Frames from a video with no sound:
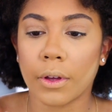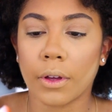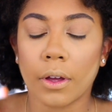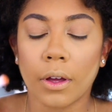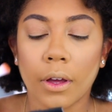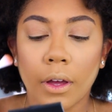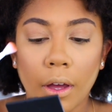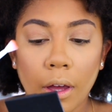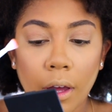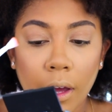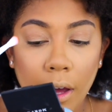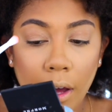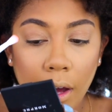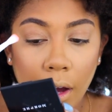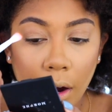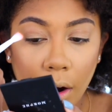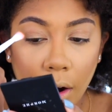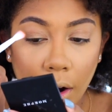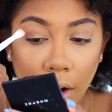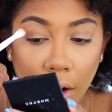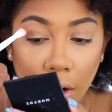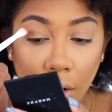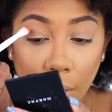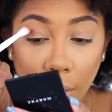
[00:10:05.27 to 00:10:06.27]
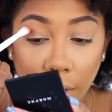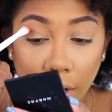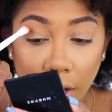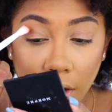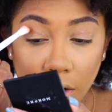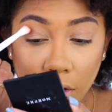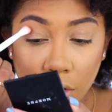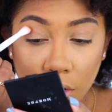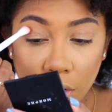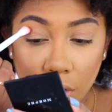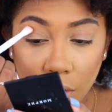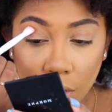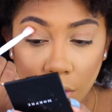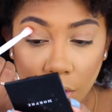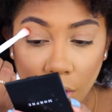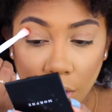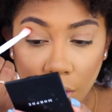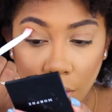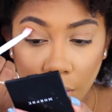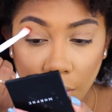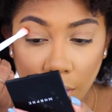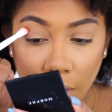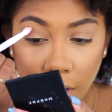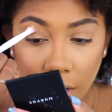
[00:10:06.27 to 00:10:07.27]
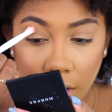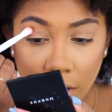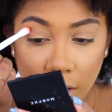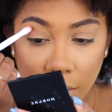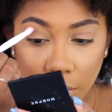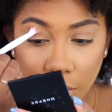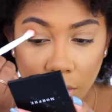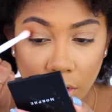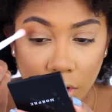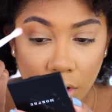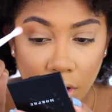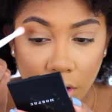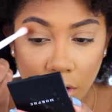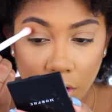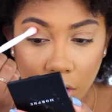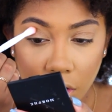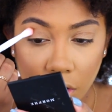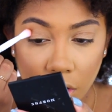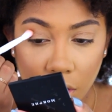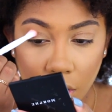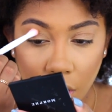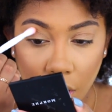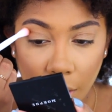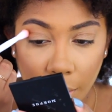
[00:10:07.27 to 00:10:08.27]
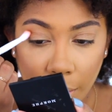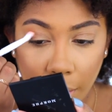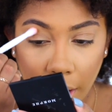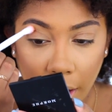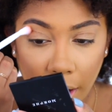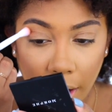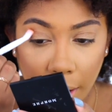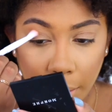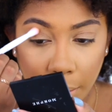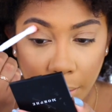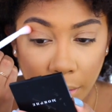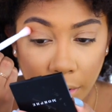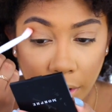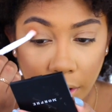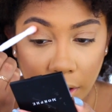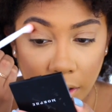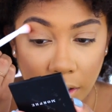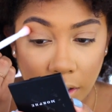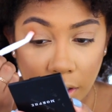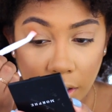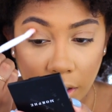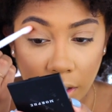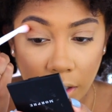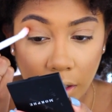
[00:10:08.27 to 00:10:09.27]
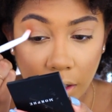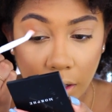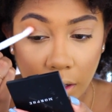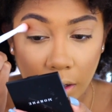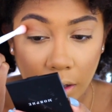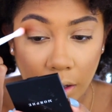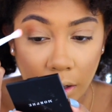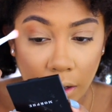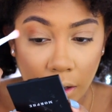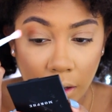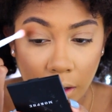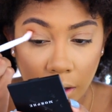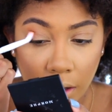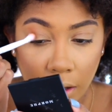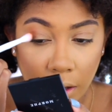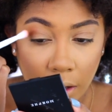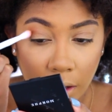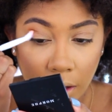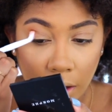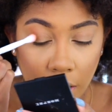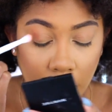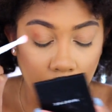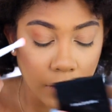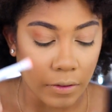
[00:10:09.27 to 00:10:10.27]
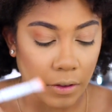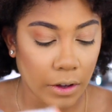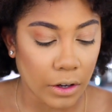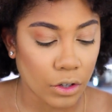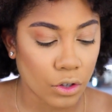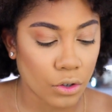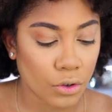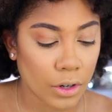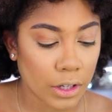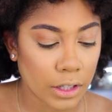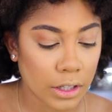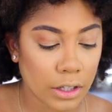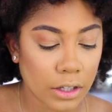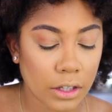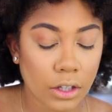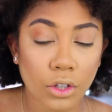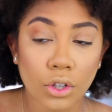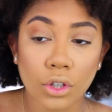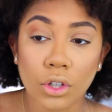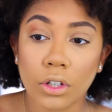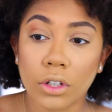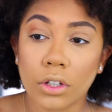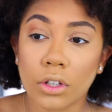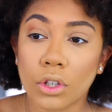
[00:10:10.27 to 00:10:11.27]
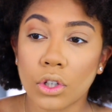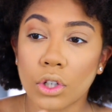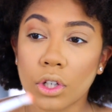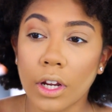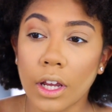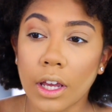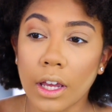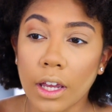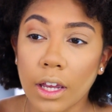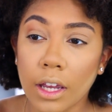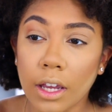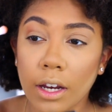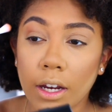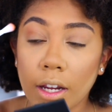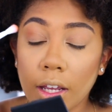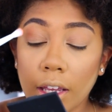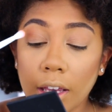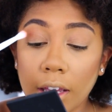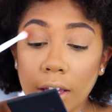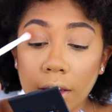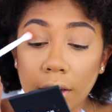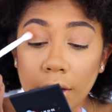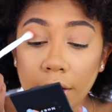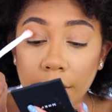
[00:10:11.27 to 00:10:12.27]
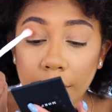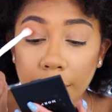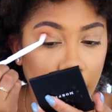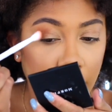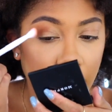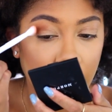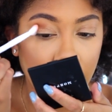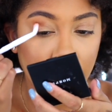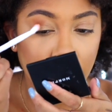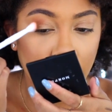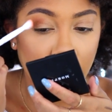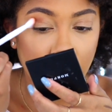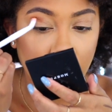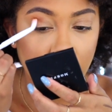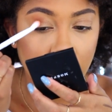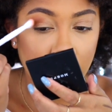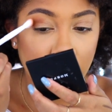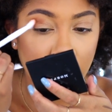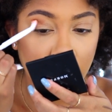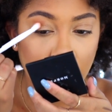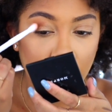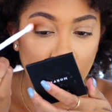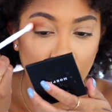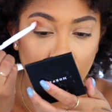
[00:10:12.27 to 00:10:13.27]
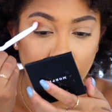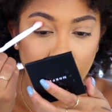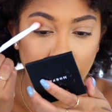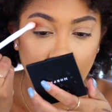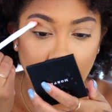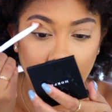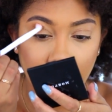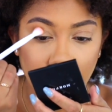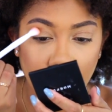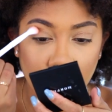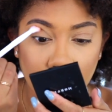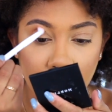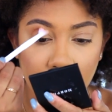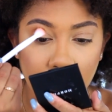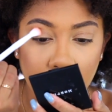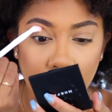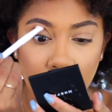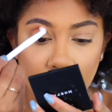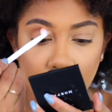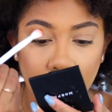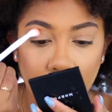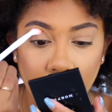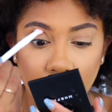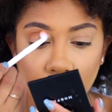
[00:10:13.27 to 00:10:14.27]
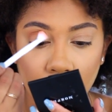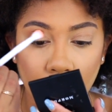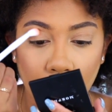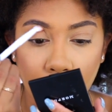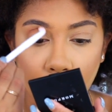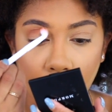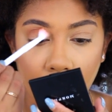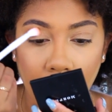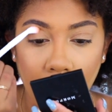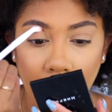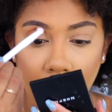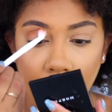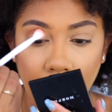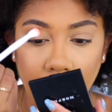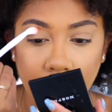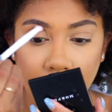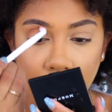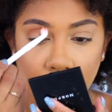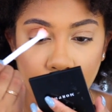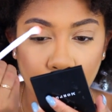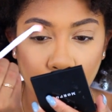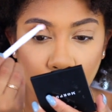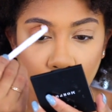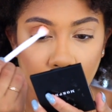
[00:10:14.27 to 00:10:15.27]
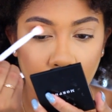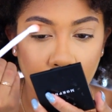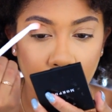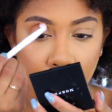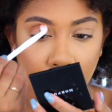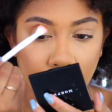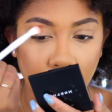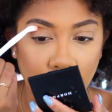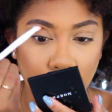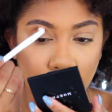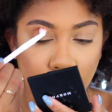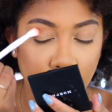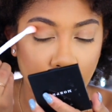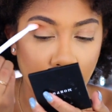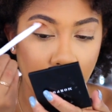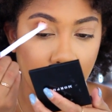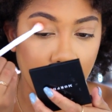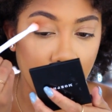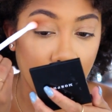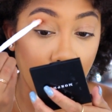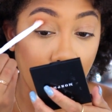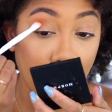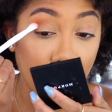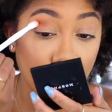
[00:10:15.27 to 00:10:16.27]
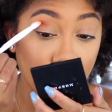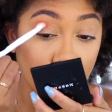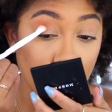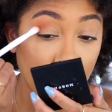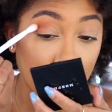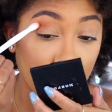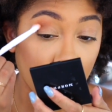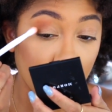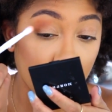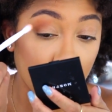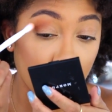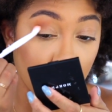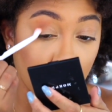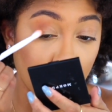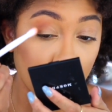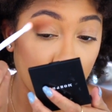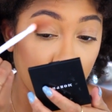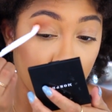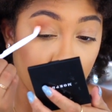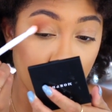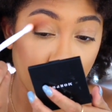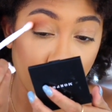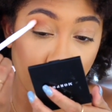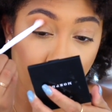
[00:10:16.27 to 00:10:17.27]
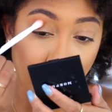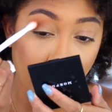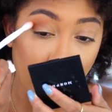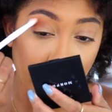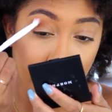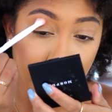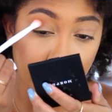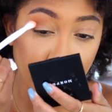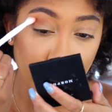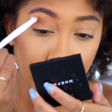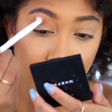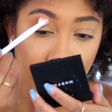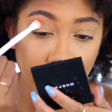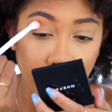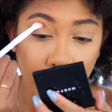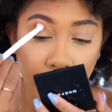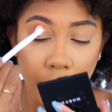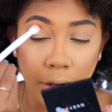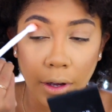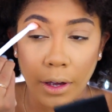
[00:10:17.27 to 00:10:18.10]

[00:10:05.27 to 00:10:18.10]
All right, going into the crease, I'm just gonna start by blending that transition shade in. Again, the concealer and foundation and stuff that's on my eyes is pretty much my eyeshadow primer.